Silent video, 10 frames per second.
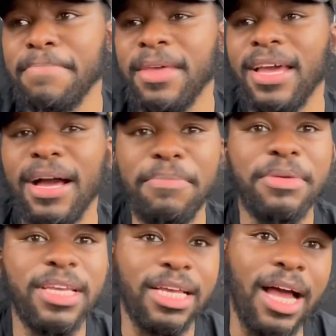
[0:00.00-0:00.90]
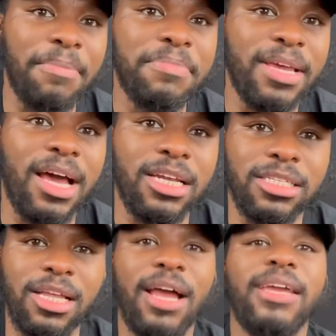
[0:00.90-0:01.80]
I'm be honest,
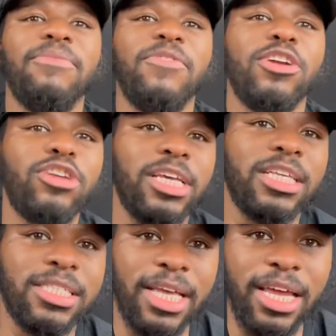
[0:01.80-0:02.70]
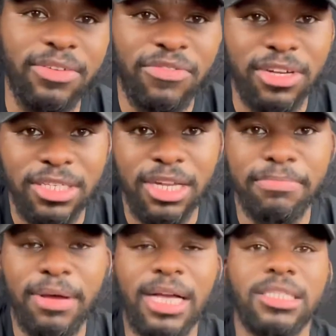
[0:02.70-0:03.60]
I am very excited for this
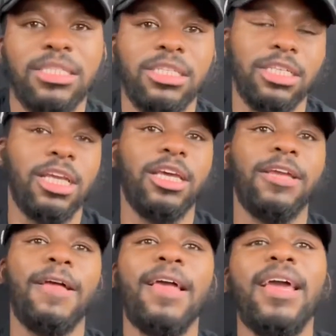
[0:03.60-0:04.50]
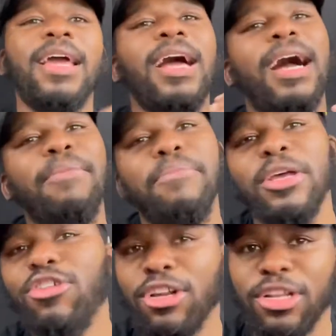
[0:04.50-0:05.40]
unboxing today. I've been
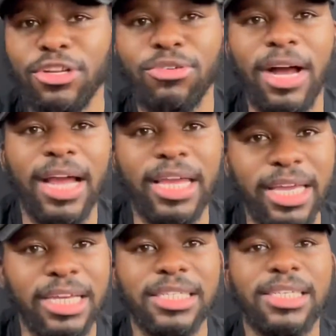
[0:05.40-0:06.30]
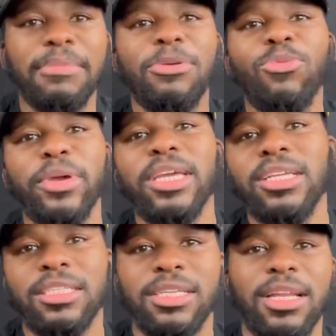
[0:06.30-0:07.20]
on a little hiatus. I've been
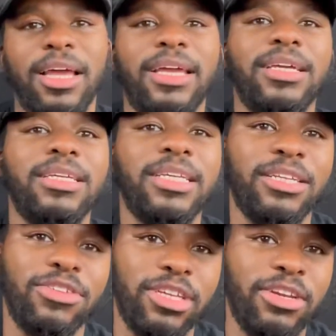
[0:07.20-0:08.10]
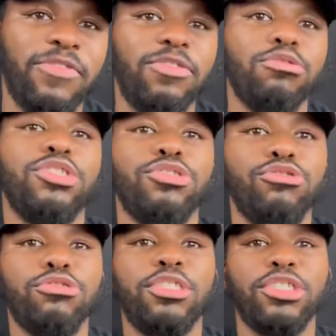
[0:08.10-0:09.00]
waiting to like get a few
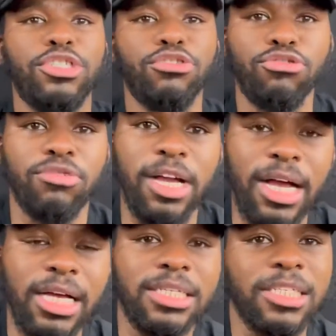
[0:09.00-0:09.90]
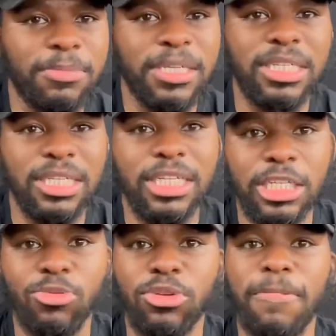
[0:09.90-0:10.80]
shoes to show you guys, especially
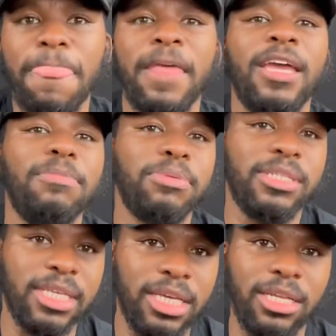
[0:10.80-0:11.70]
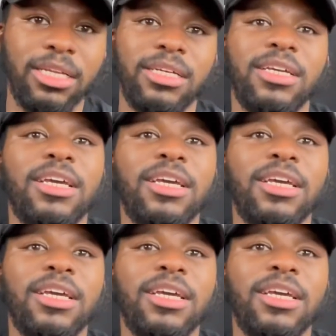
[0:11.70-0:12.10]
this one in particular.